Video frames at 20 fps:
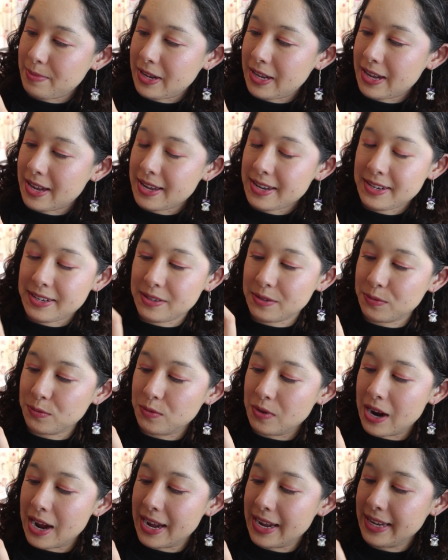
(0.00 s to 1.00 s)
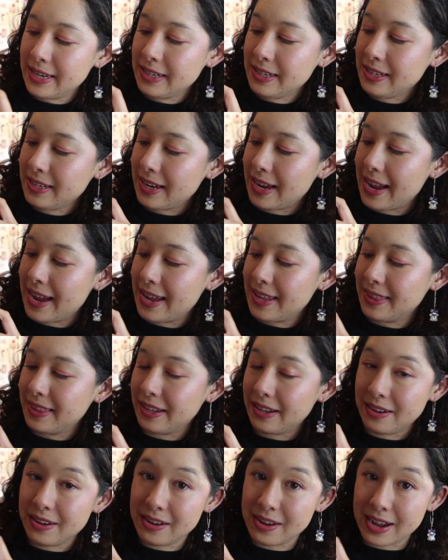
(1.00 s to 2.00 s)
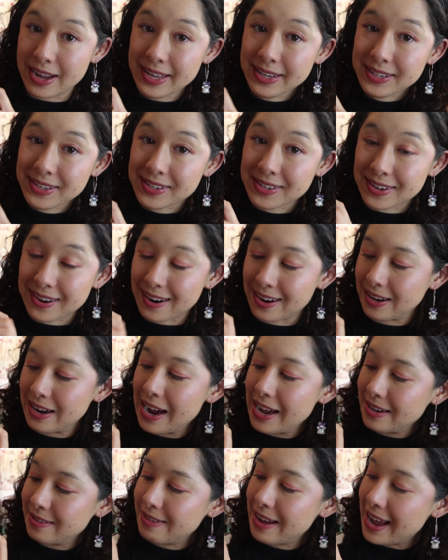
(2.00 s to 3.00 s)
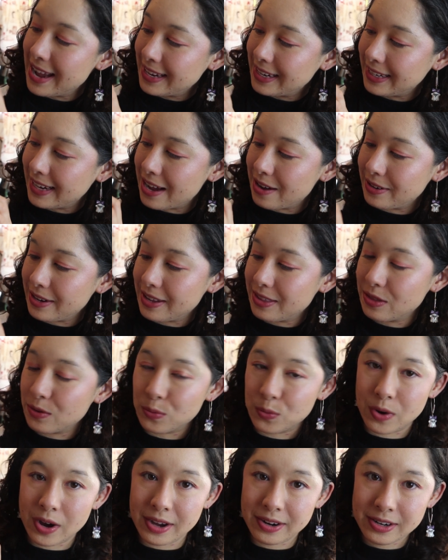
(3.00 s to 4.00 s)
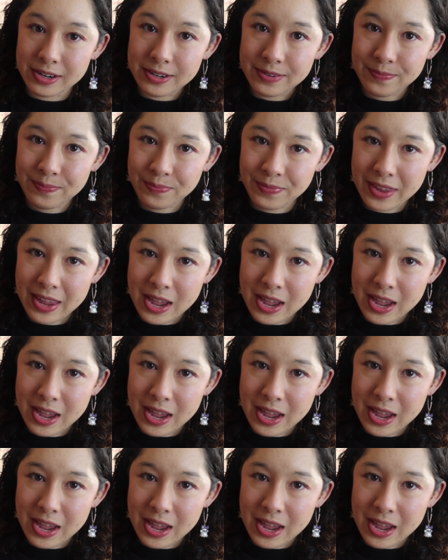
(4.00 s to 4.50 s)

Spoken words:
Because the rind and the guts are kind of hanging out in the water,